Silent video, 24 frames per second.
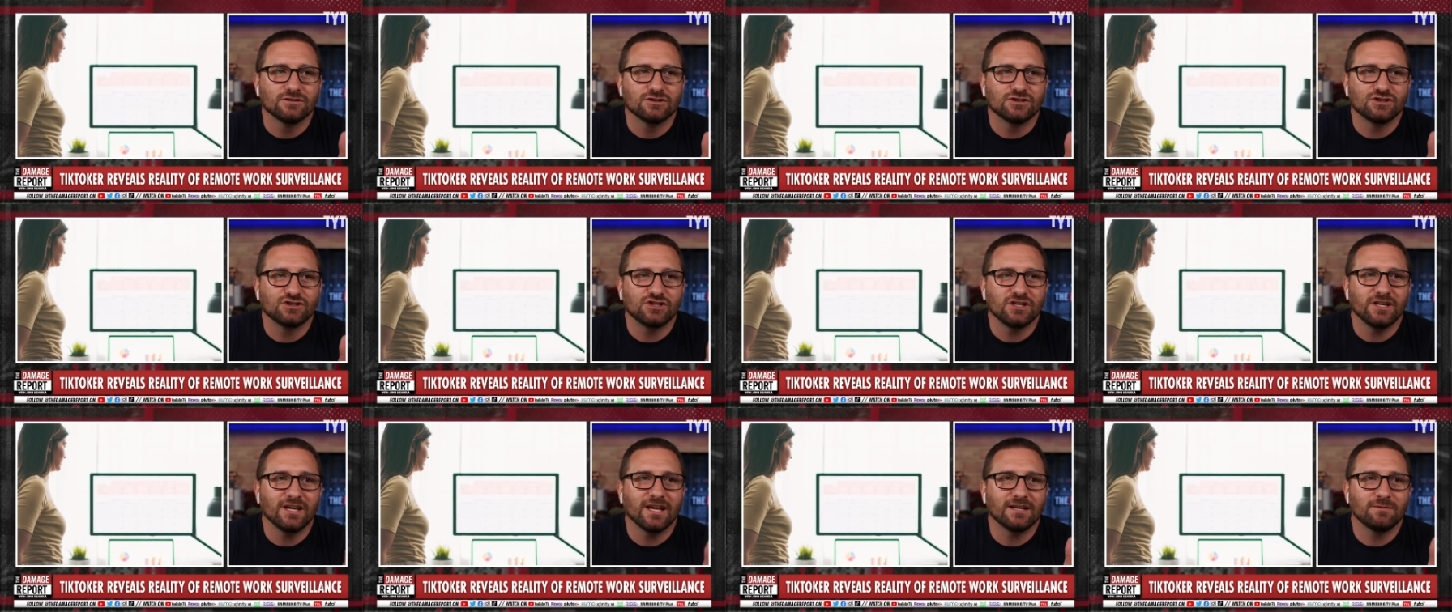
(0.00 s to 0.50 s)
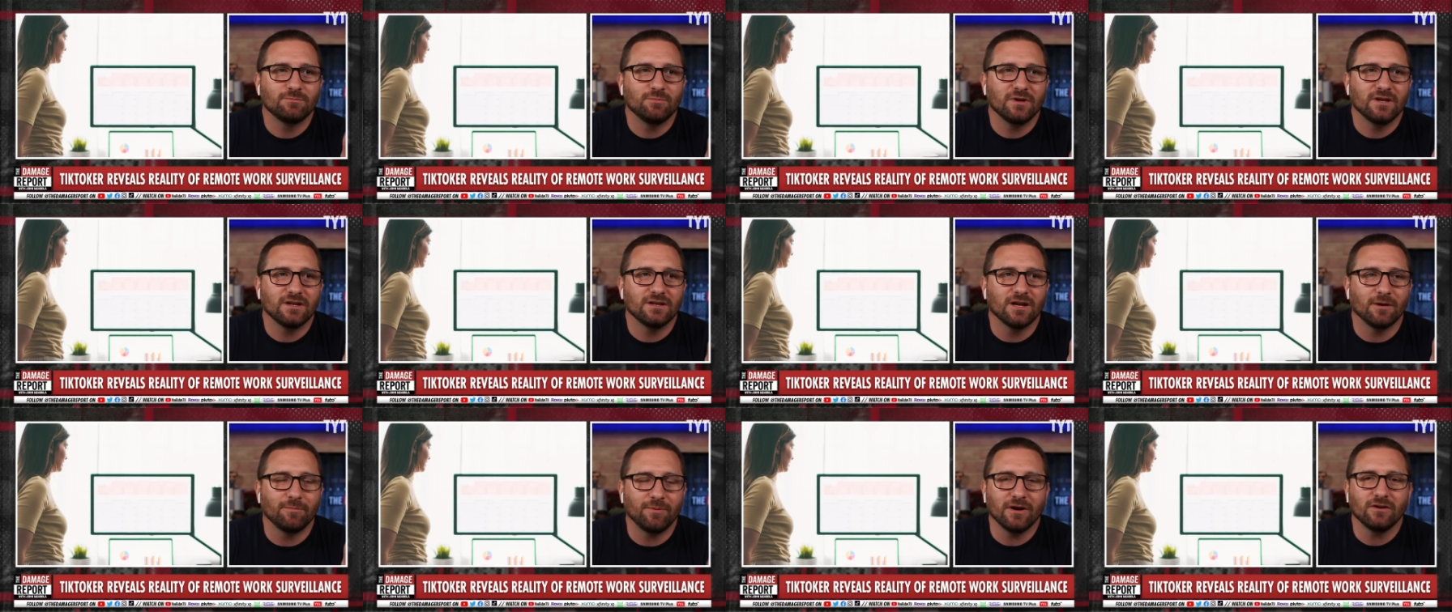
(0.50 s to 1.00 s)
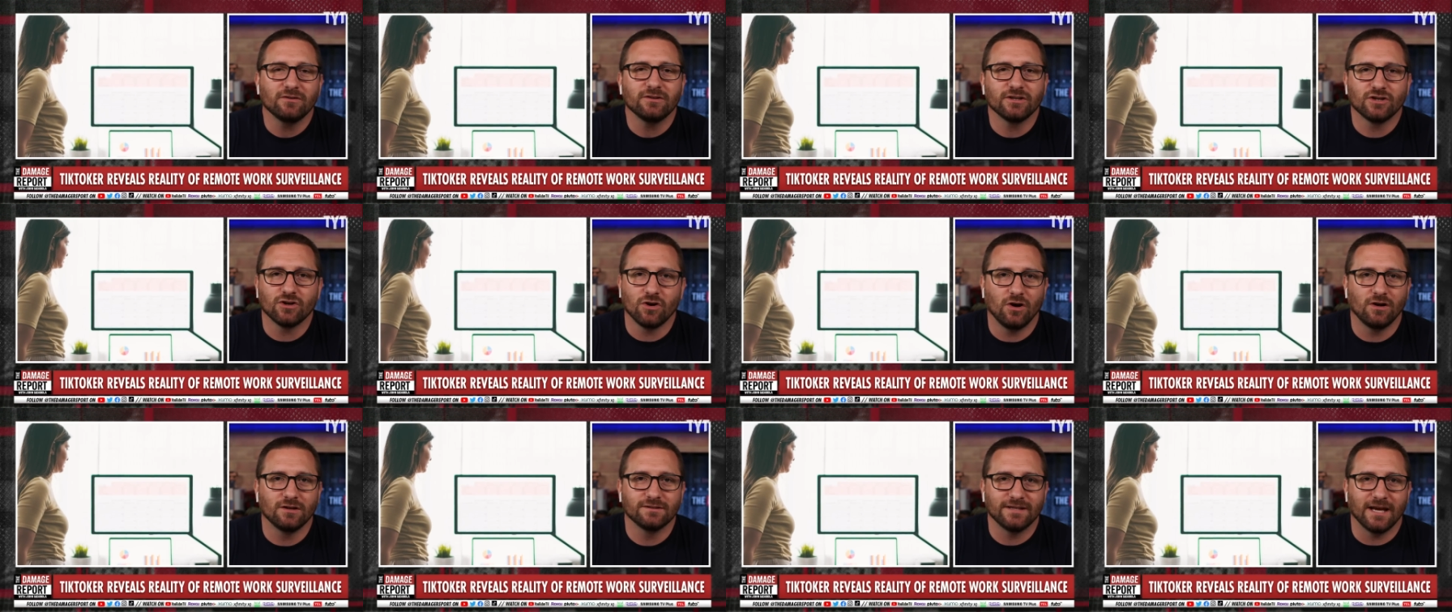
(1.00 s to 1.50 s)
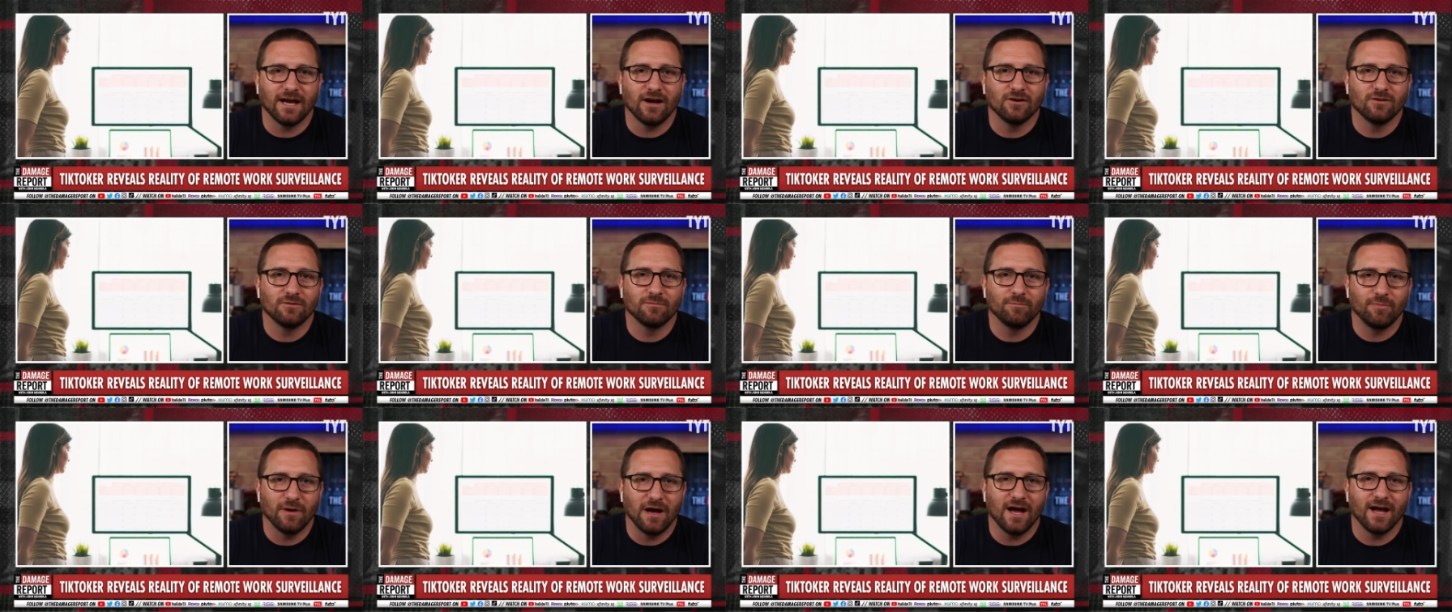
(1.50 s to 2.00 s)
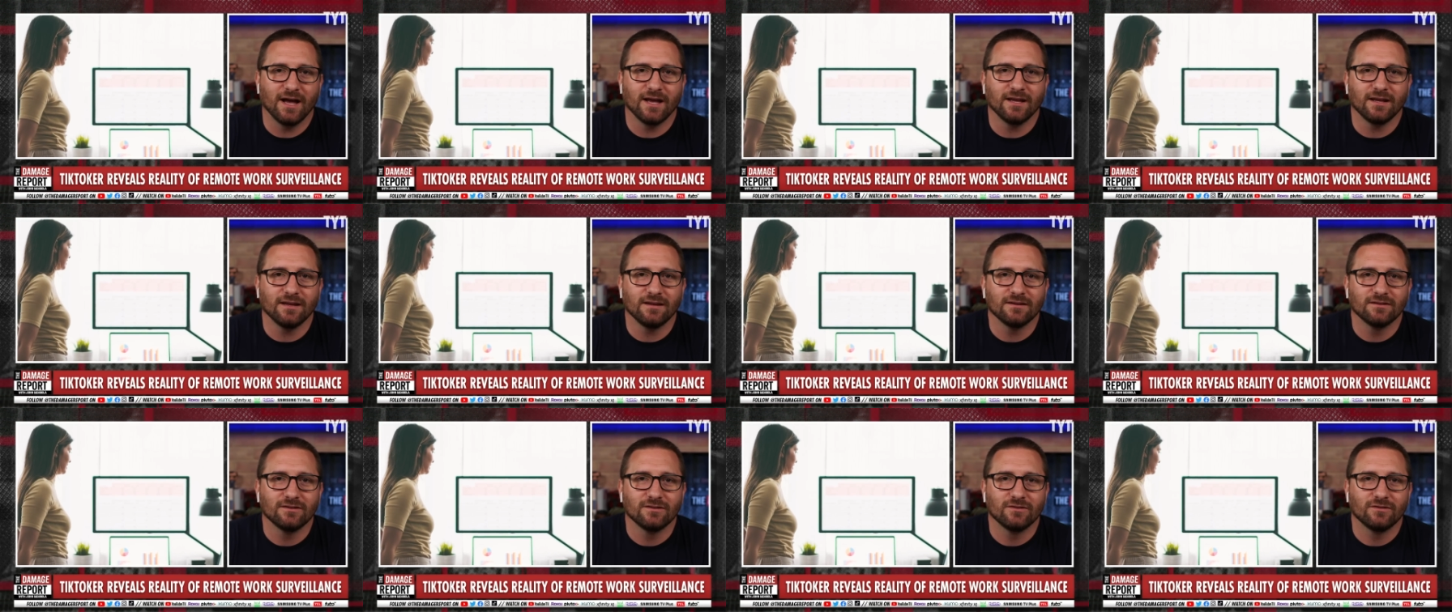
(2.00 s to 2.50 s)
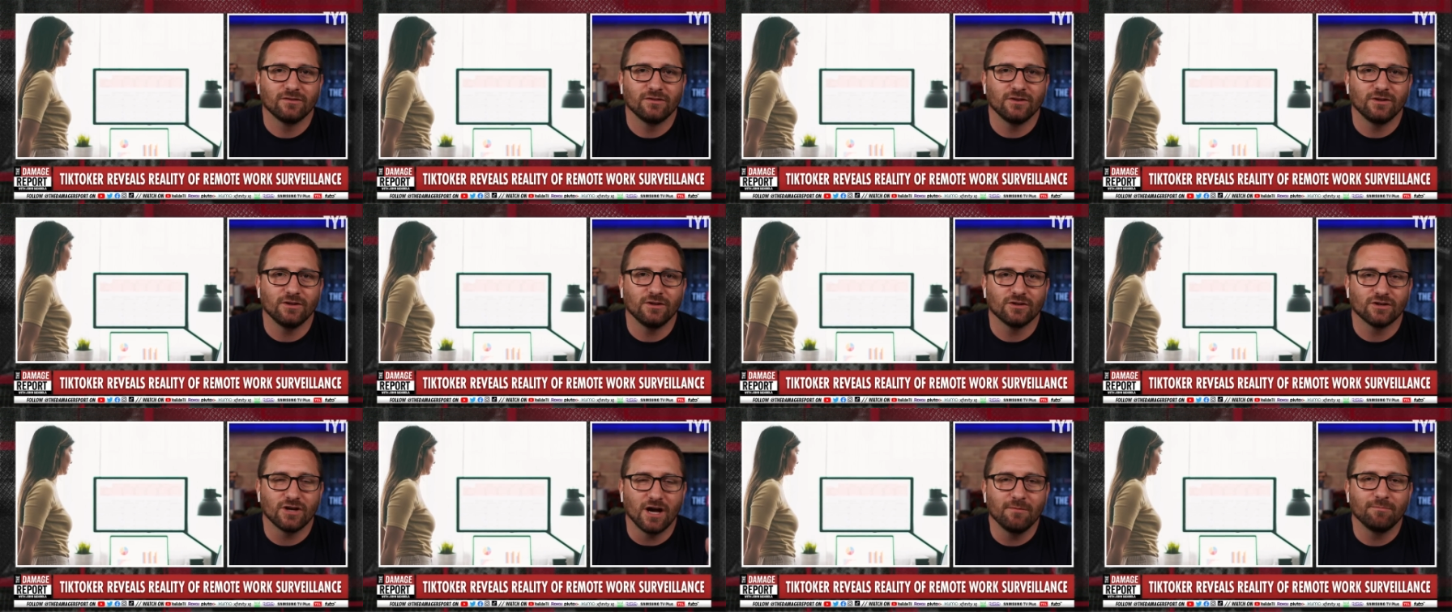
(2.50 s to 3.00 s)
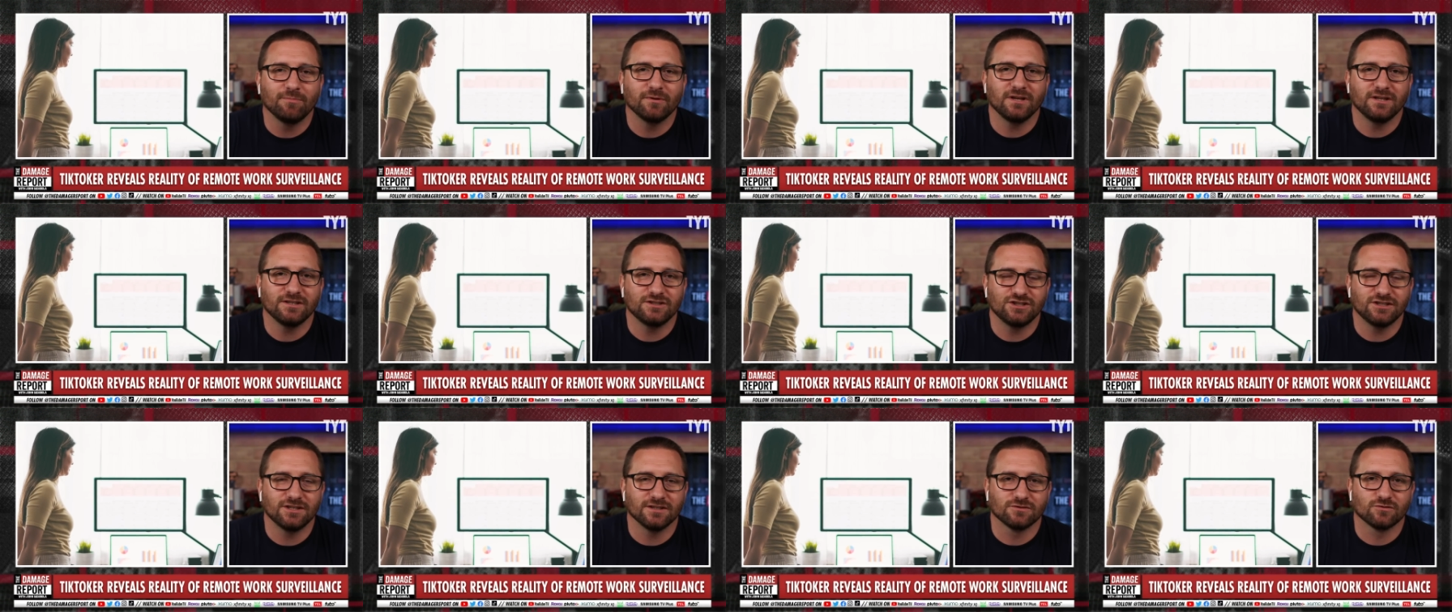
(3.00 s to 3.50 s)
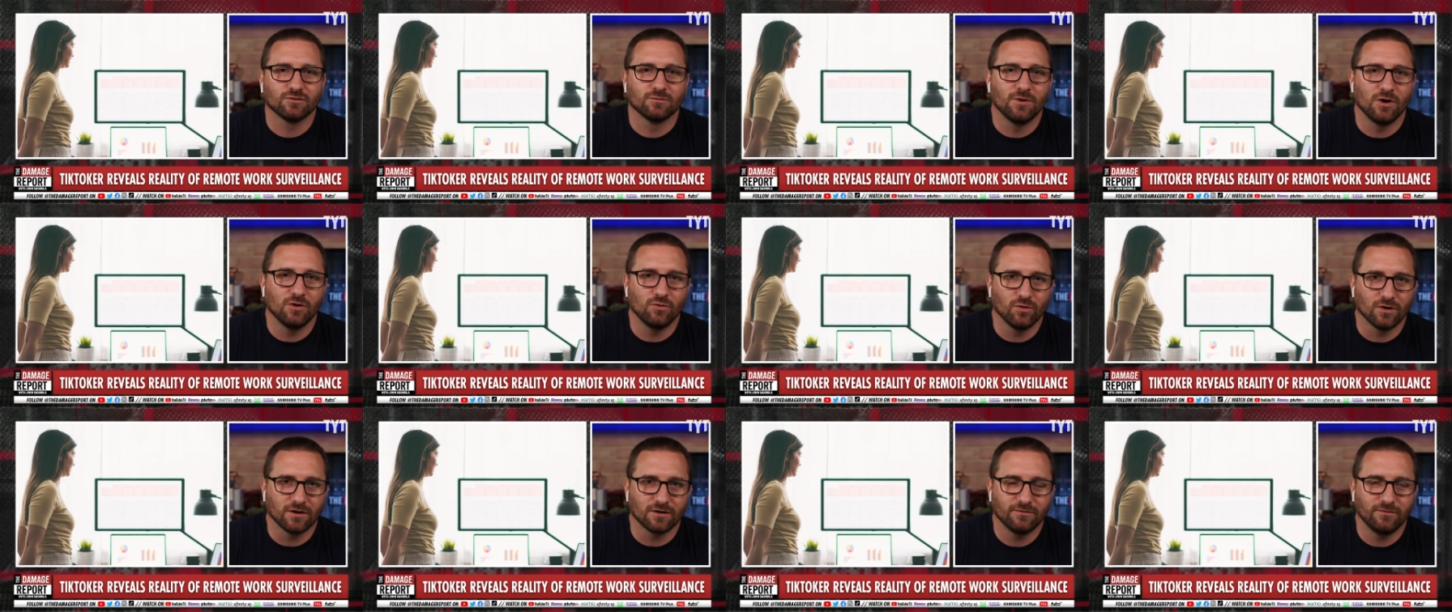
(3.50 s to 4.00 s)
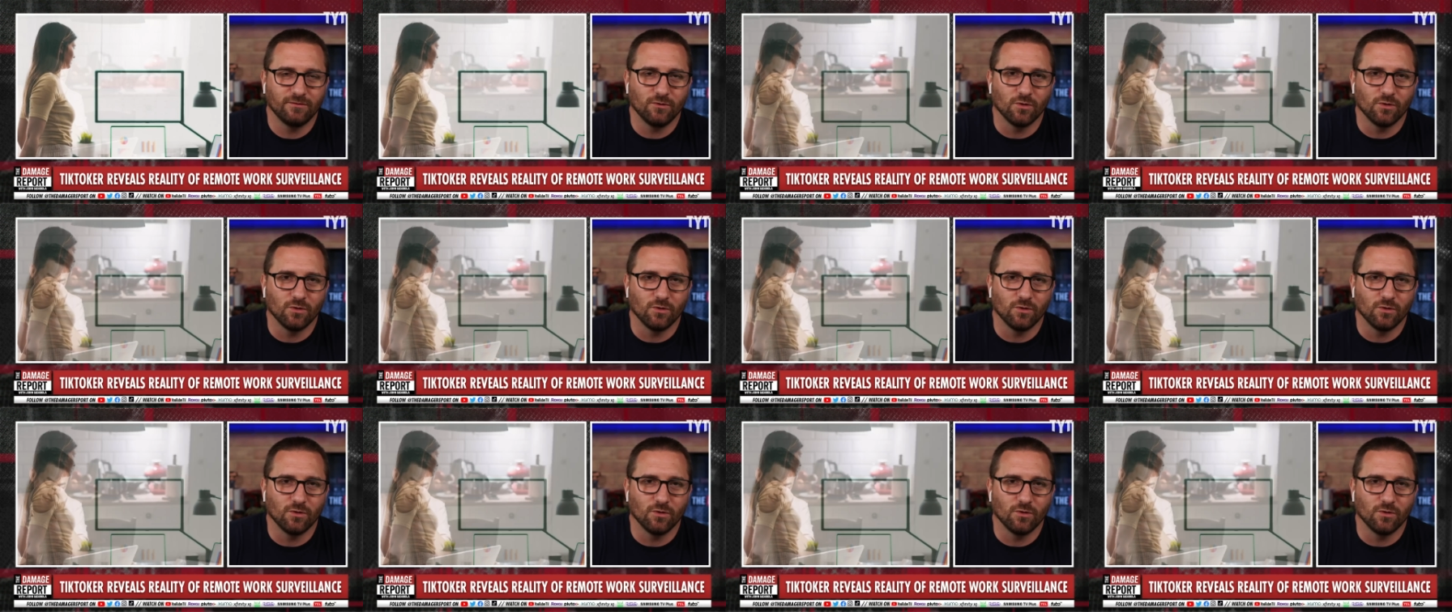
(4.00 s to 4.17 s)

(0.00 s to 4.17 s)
She had been apparently called out by the company she does remote work